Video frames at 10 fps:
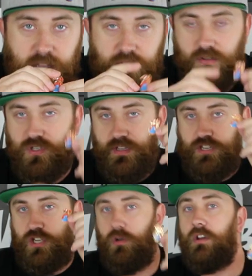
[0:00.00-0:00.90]
there's only
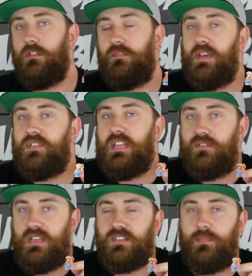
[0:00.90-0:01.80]
250
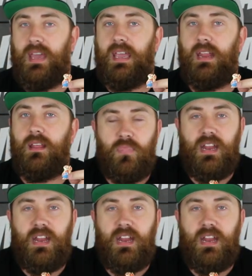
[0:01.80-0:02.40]
of these made,